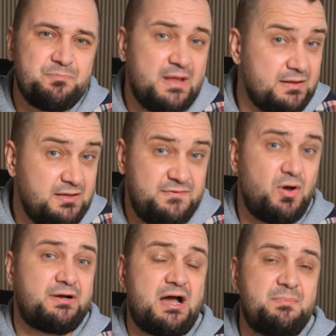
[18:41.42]
And if you
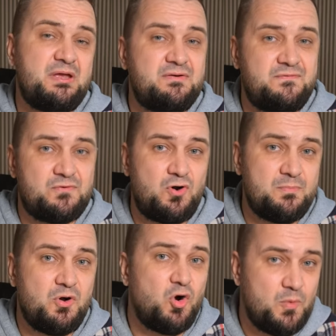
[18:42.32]
are coming
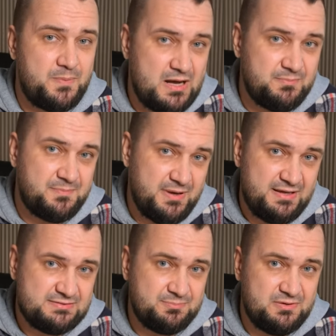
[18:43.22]
from op-amp
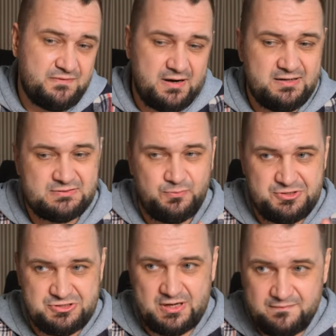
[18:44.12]
based amplifiers,
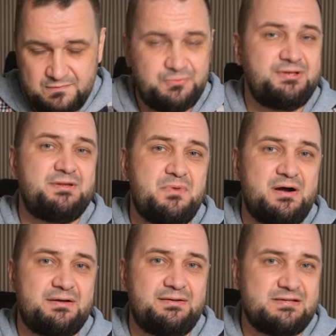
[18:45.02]
which are flooding the
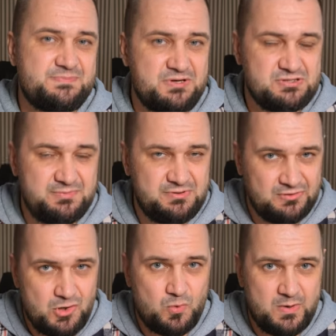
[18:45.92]
market, especially
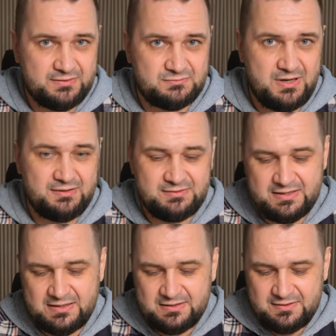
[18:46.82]
below one grand,
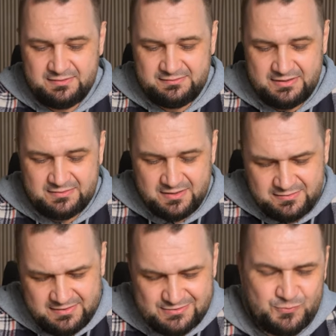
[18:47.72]
then
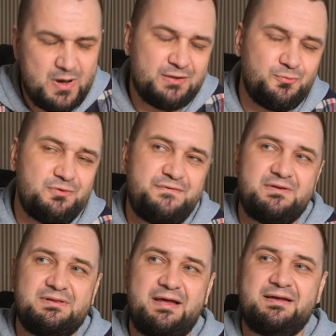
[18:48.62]
this one will
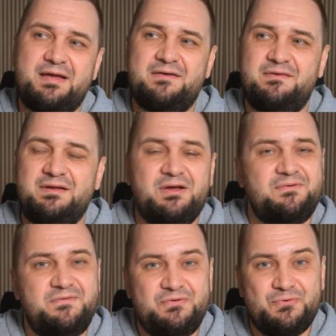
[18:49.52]
feel like having a
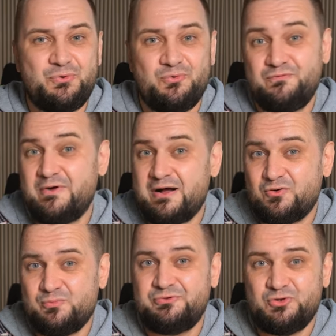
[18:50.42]
few
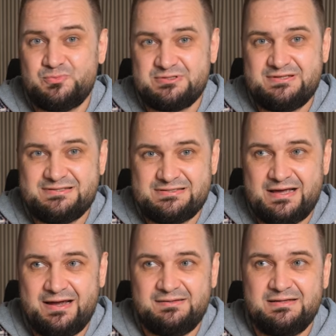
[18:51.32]
vacuum tubes
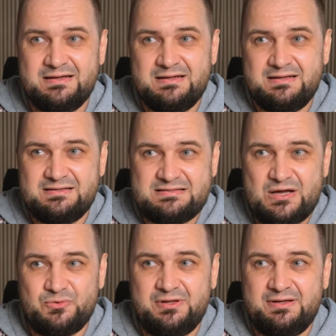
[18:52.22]
inside
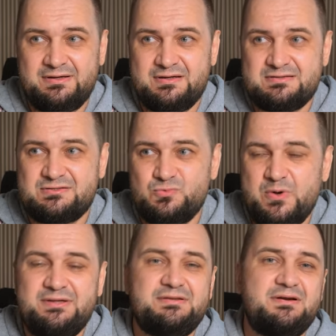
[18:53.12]
sounding
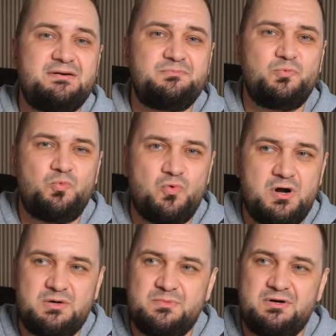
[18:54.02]
sweeter,
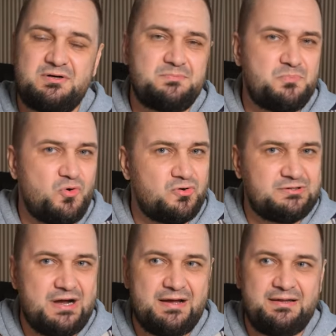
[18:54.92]
warmer, more
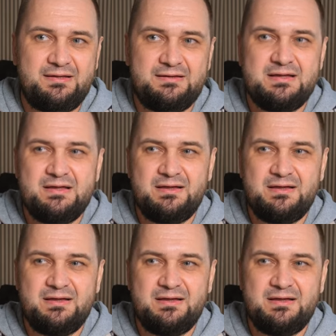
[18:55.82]
organic,